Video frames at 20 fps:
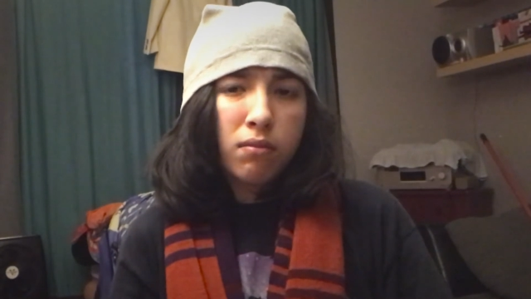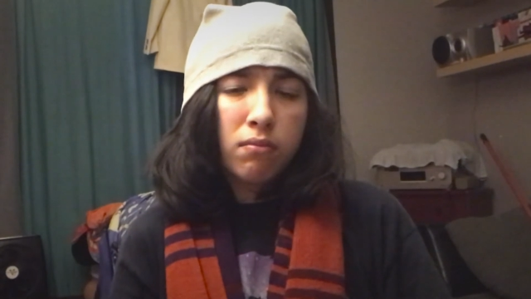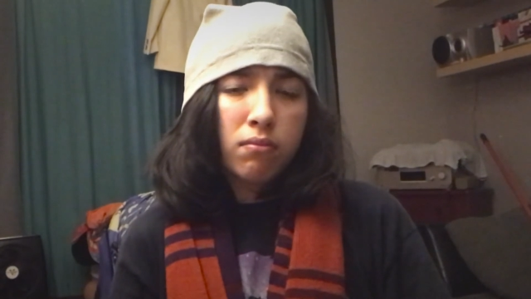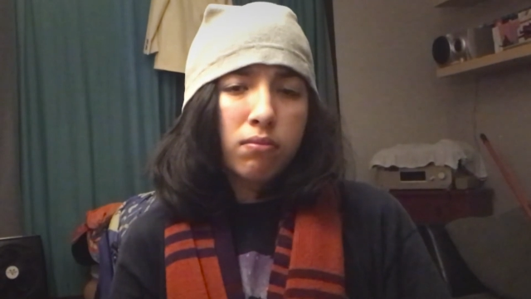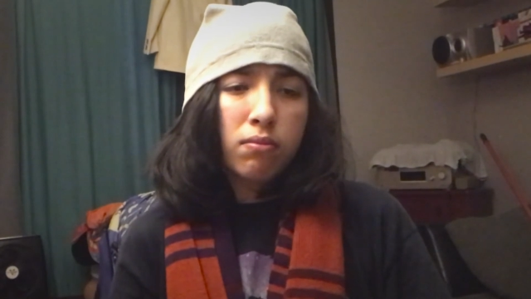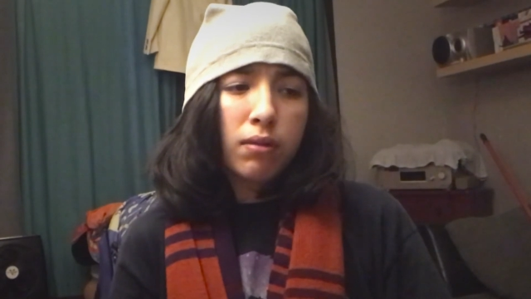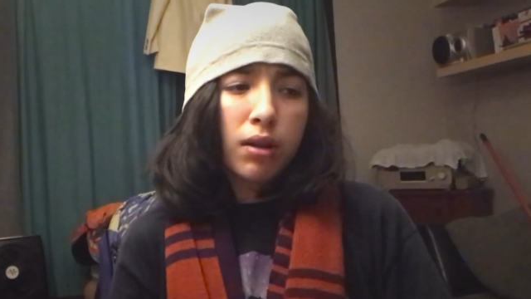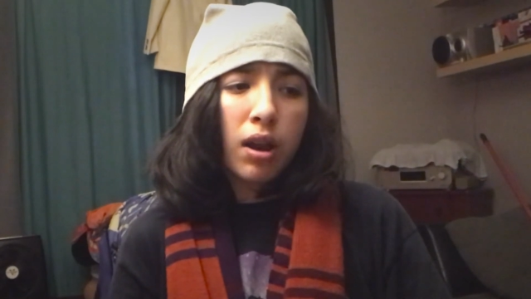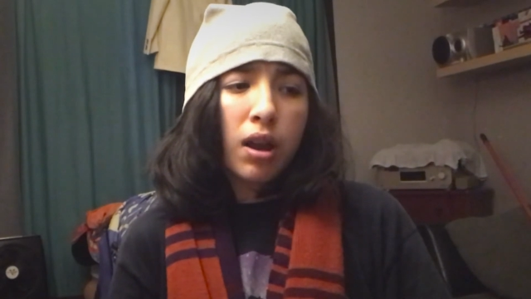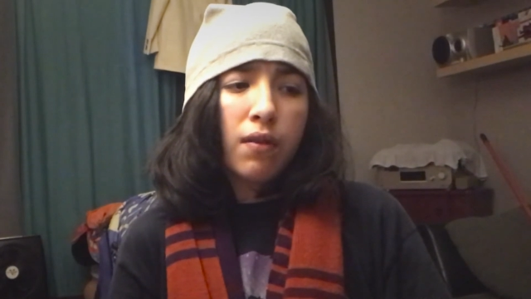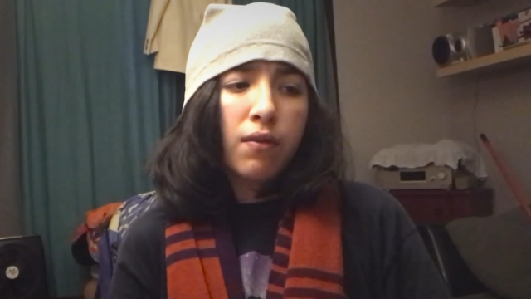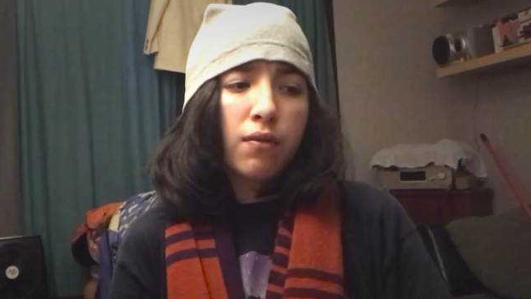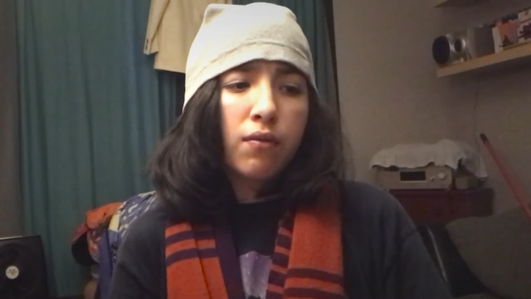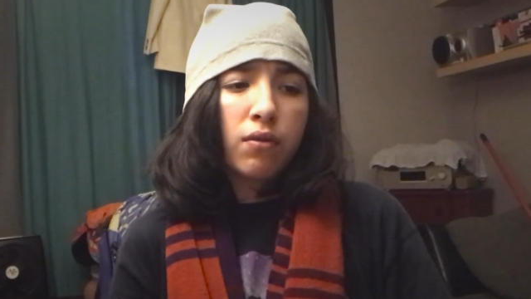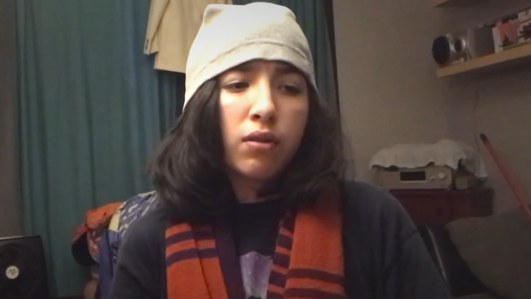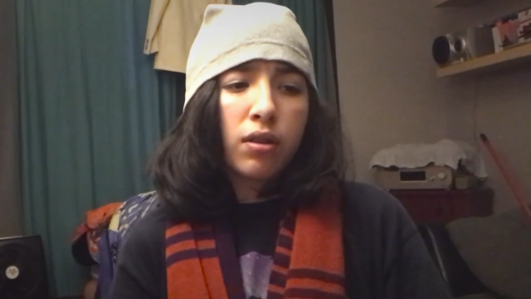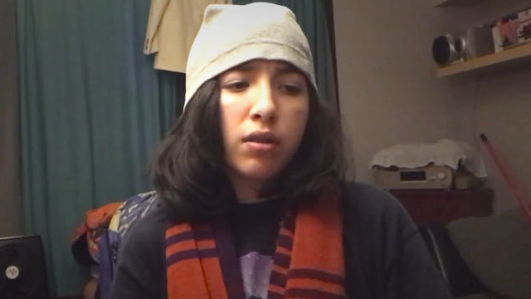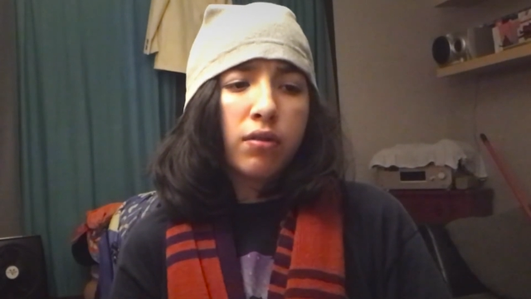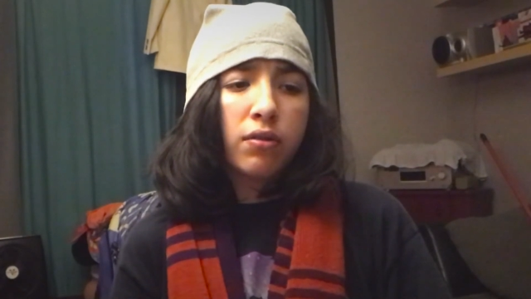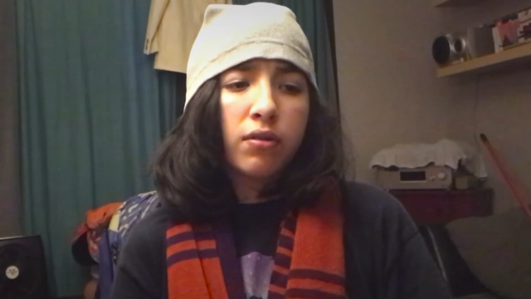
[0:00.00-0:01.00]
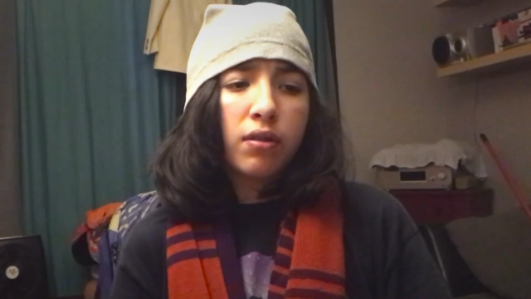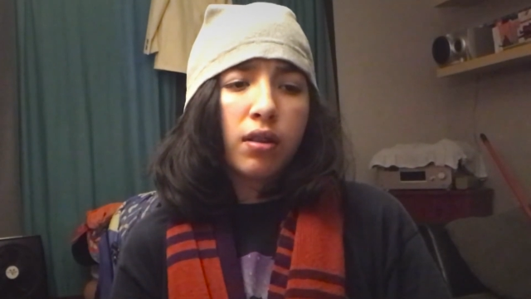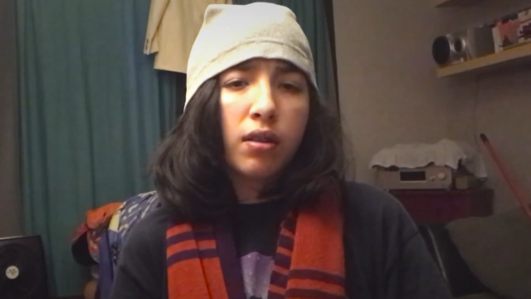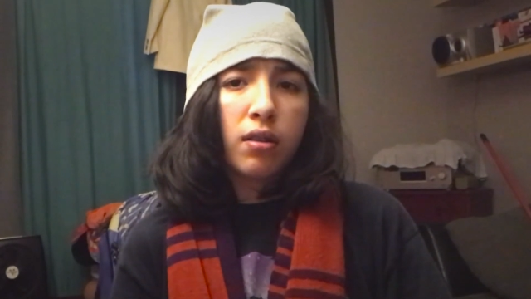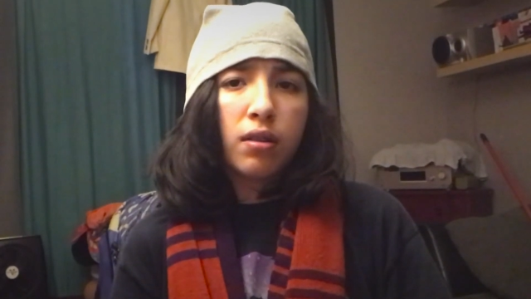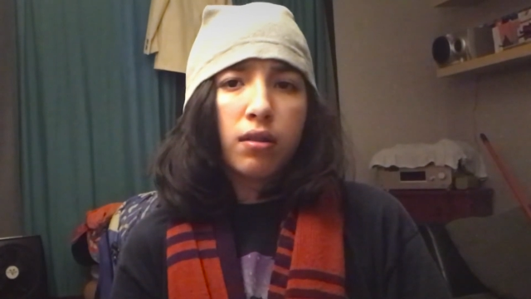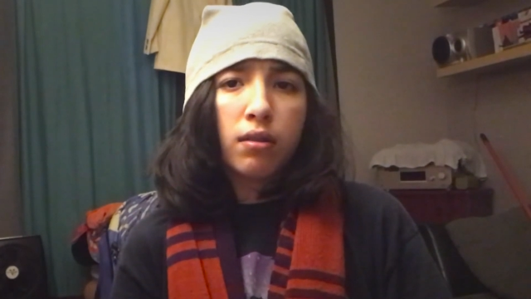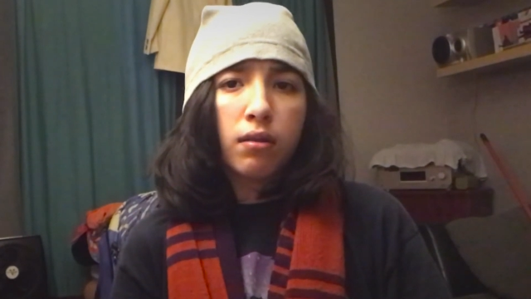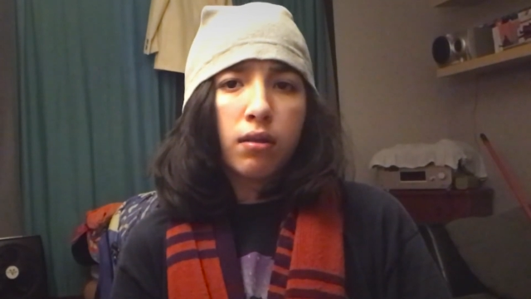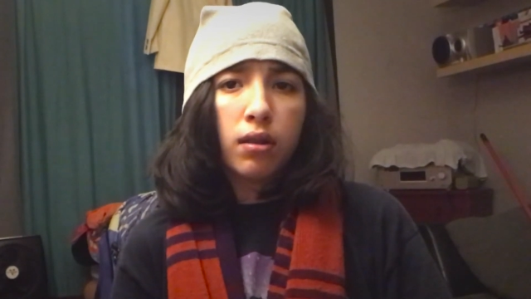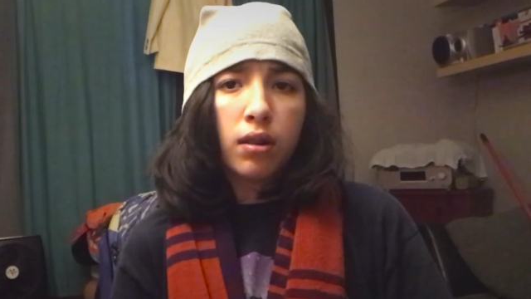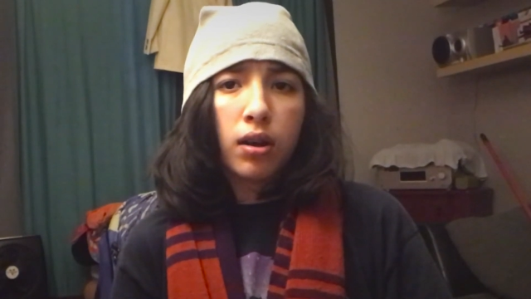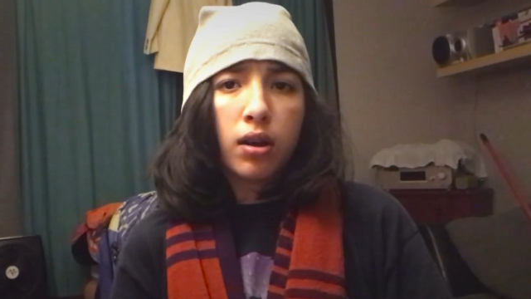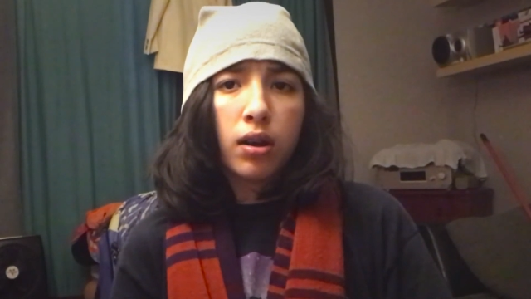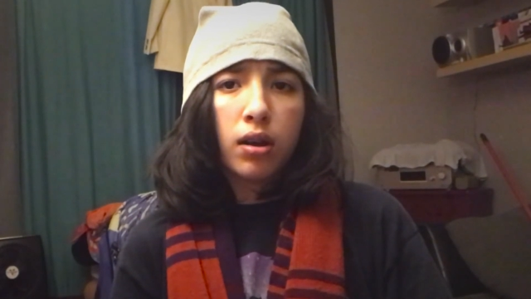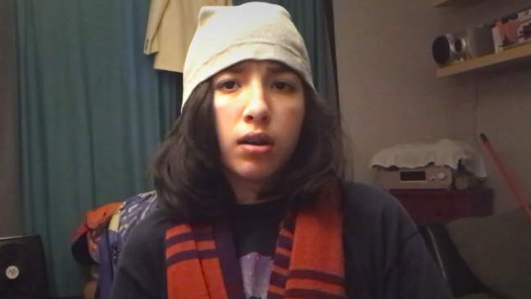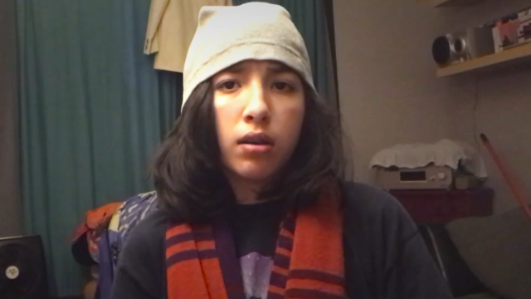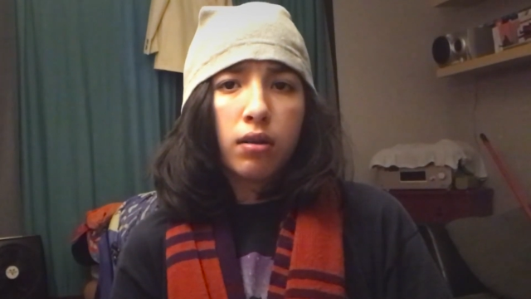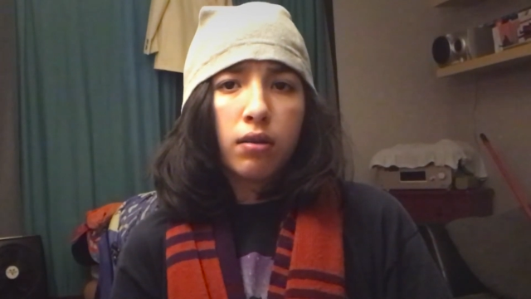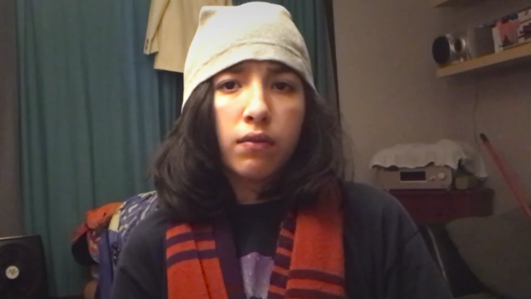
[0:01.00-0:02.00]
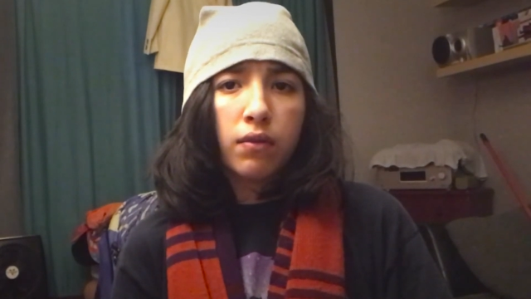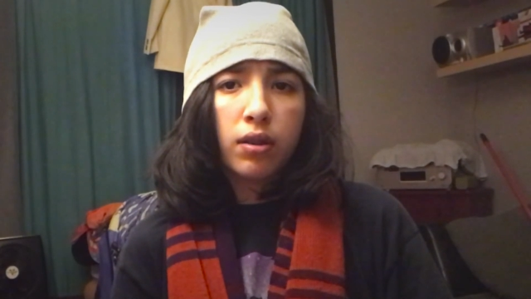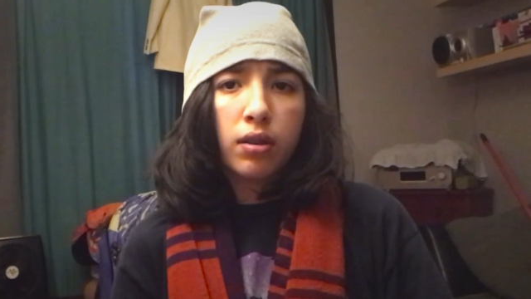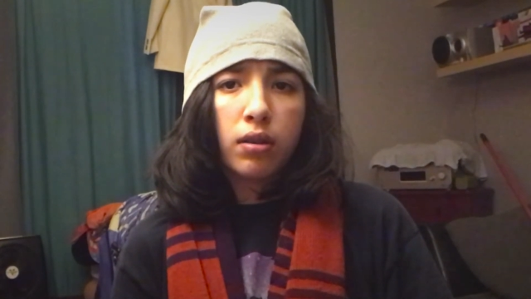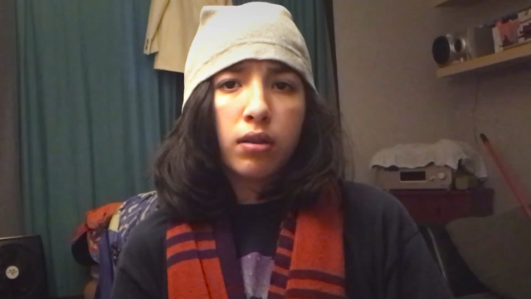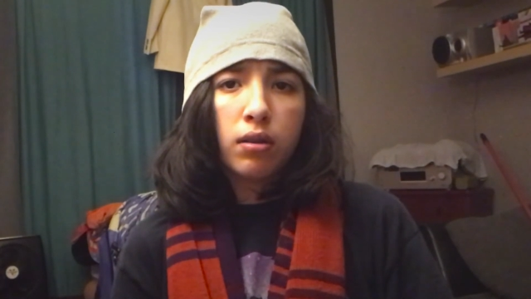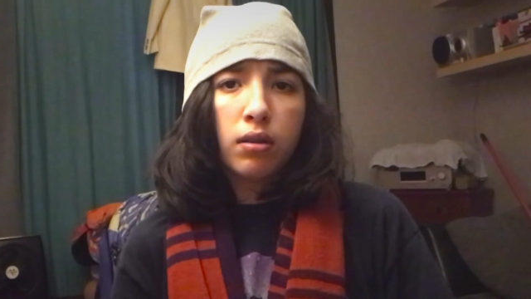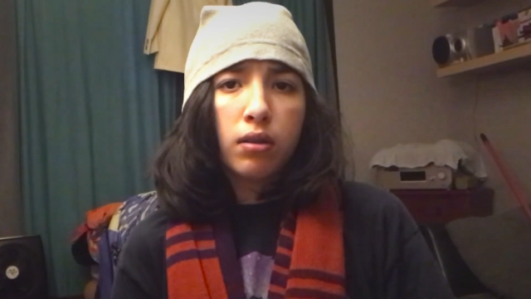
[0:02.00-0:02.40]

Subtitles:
But I haven't really seen a lot of it.